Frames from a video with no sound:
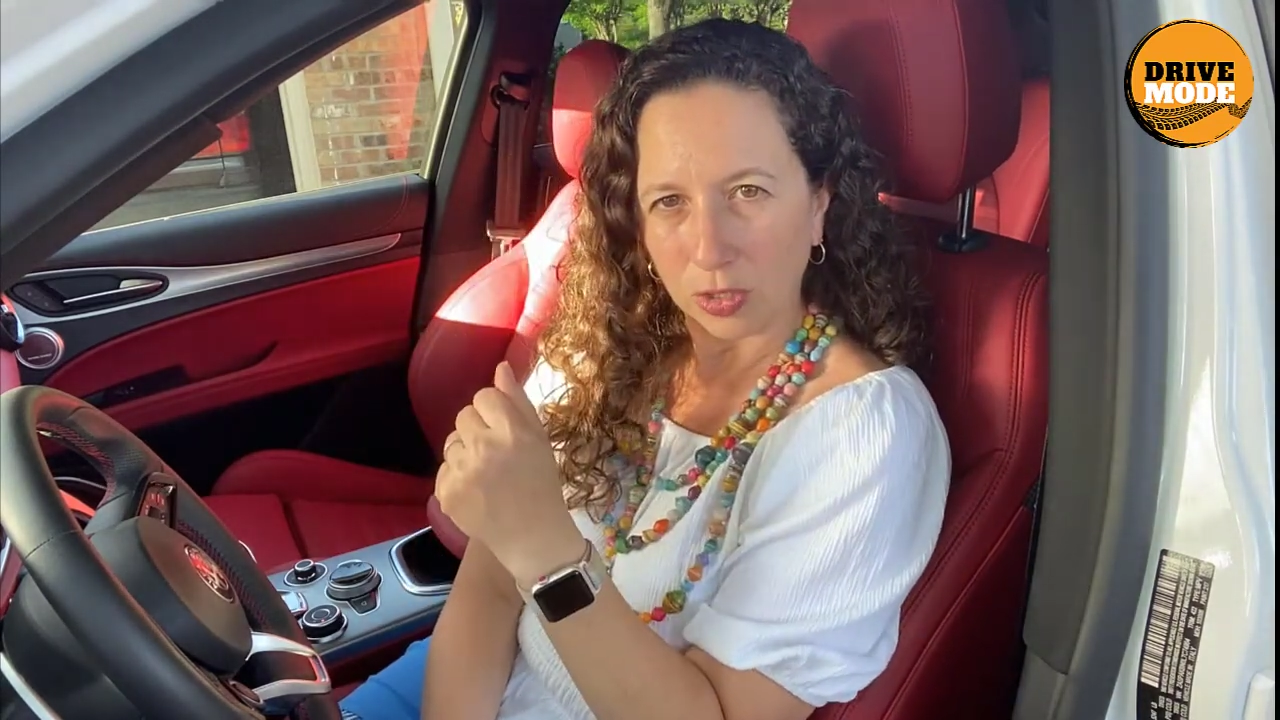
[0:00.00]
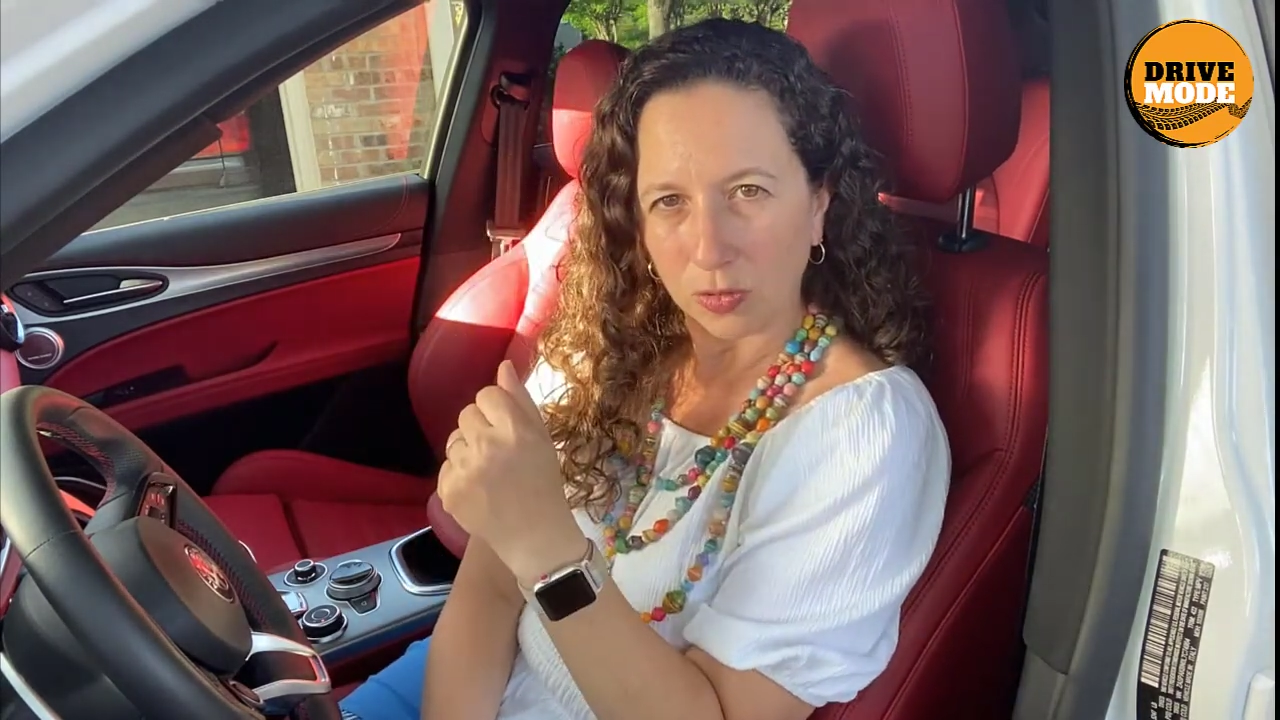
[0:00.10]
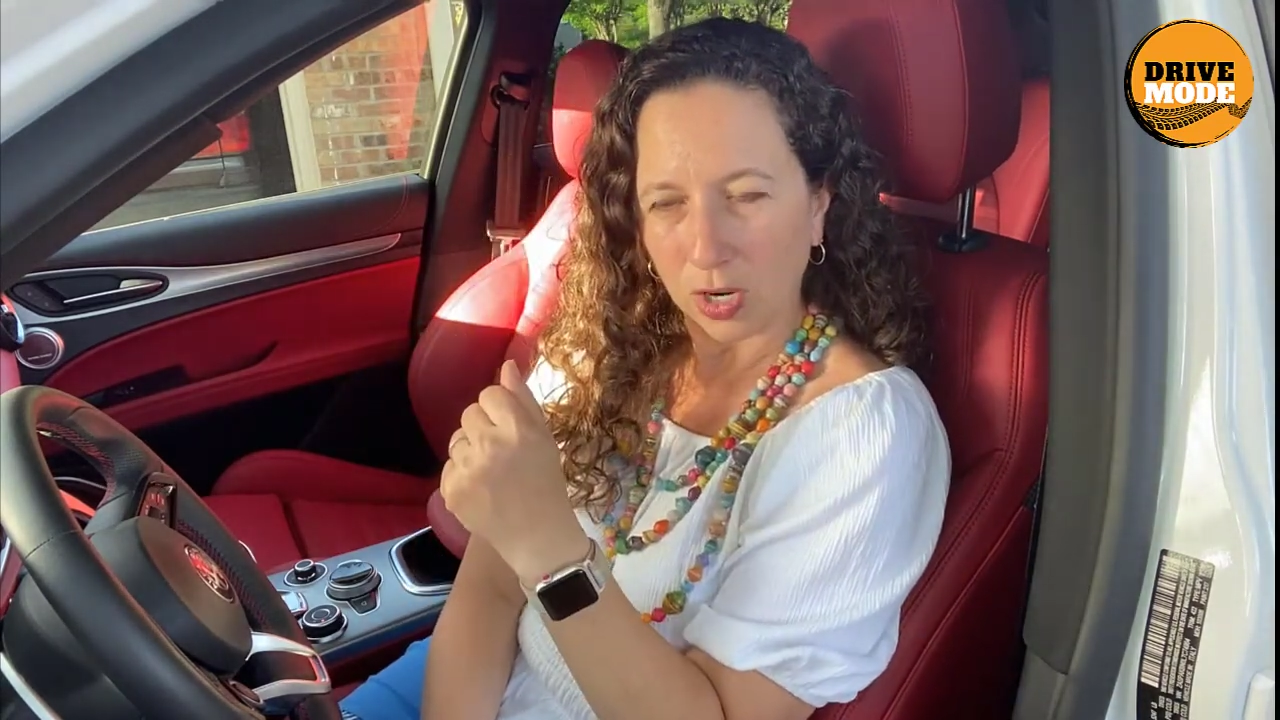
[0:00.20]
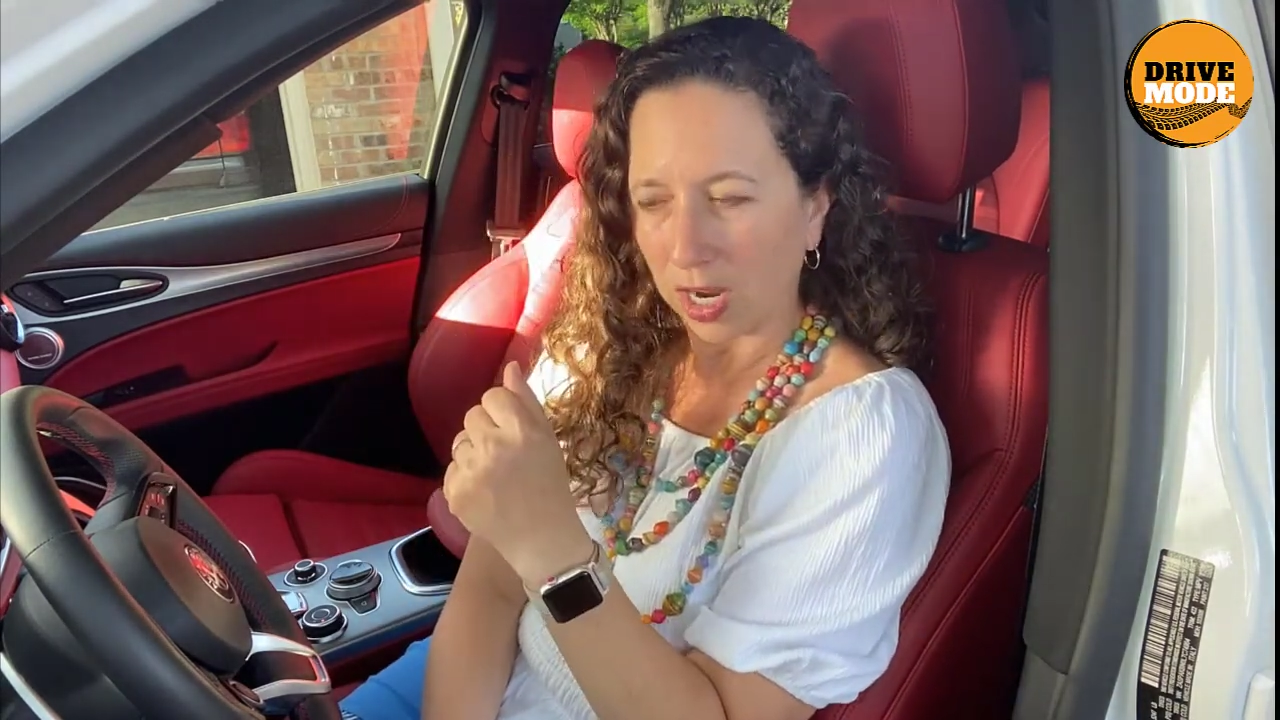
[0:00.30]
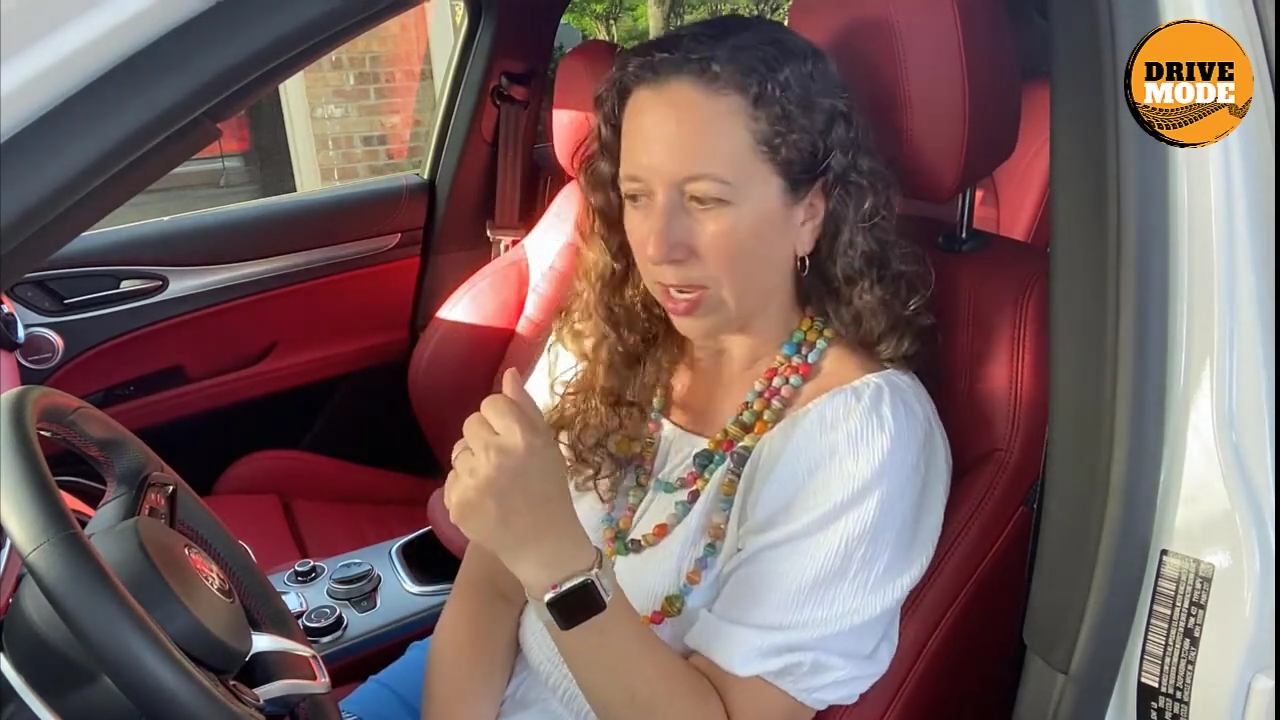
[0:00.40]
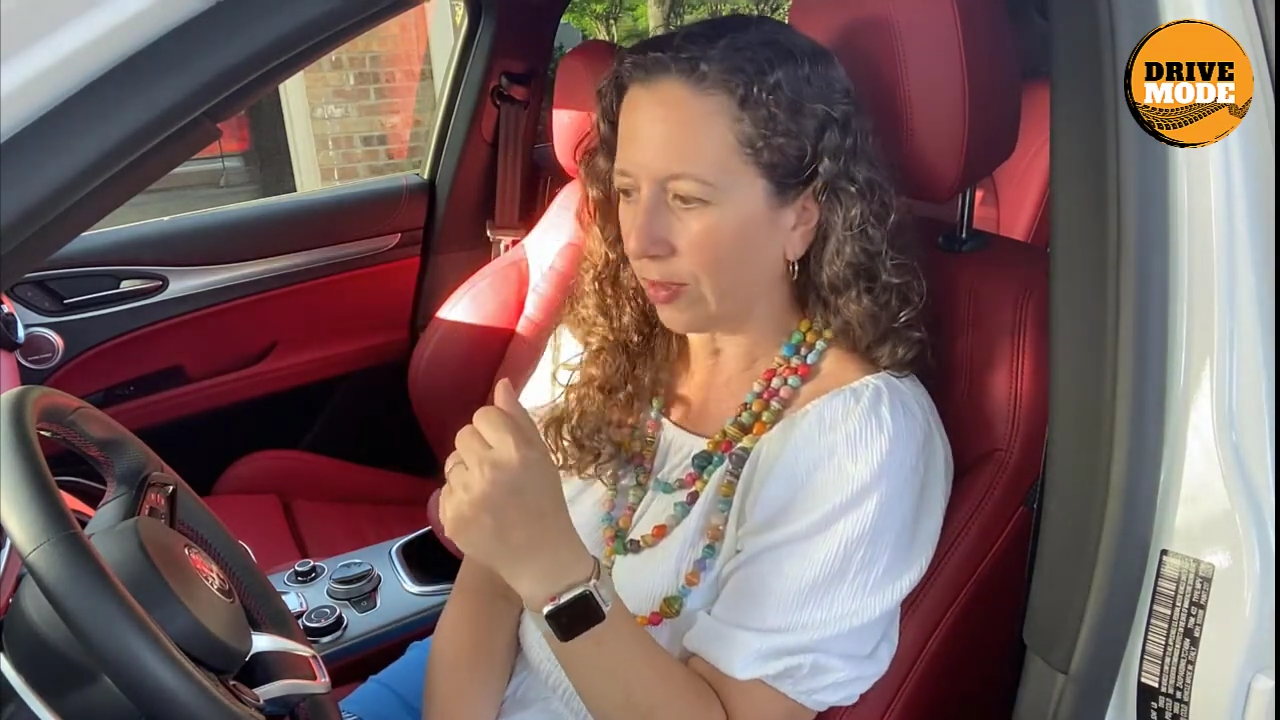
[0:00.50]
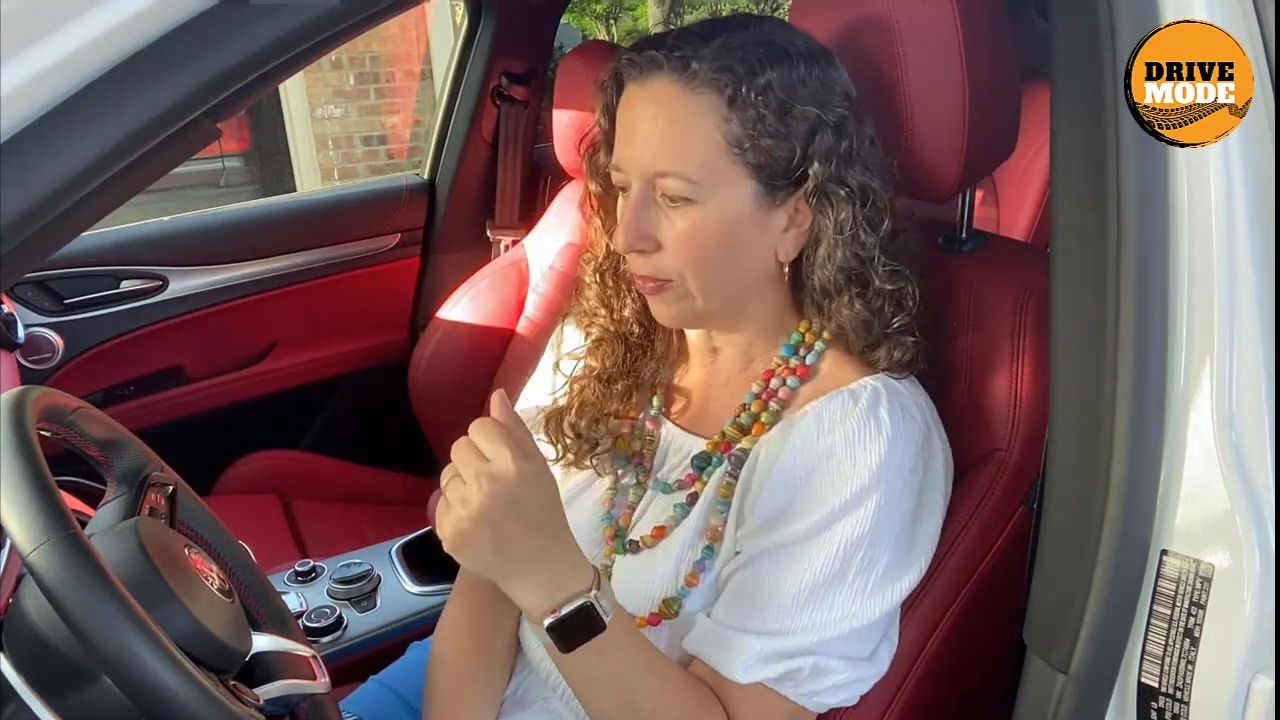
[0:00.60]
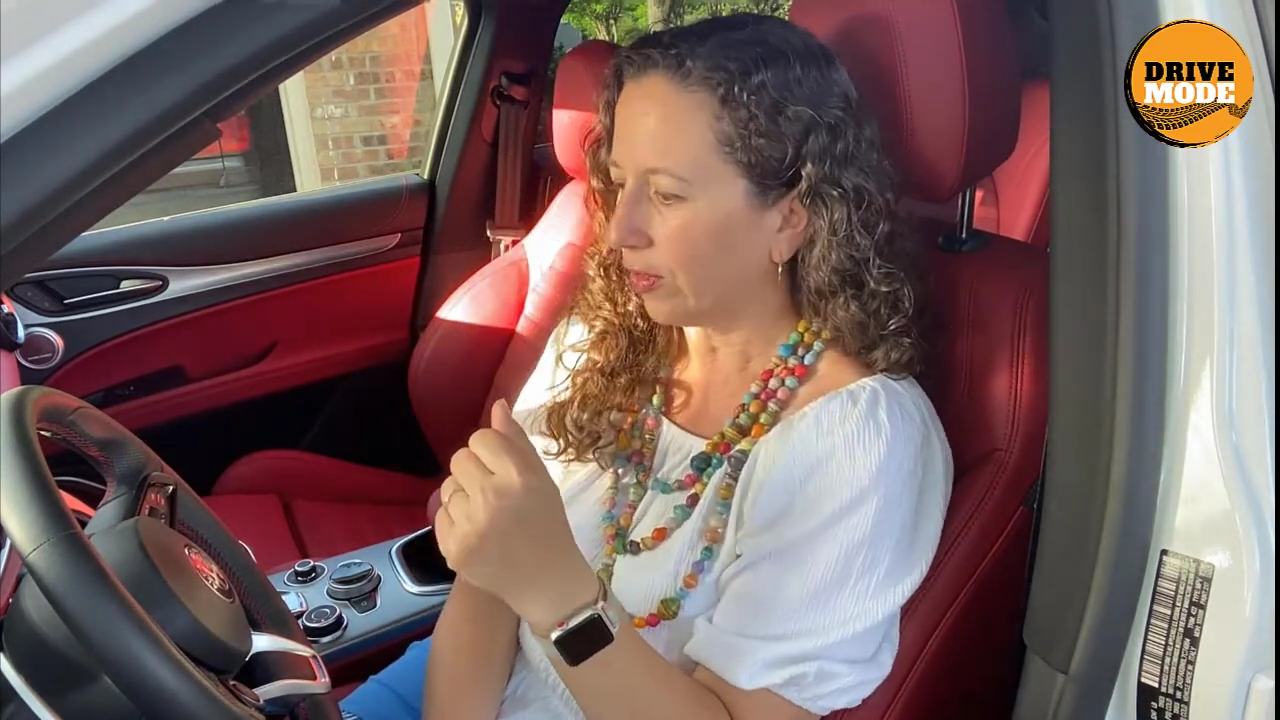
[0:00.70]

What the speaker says: you drive.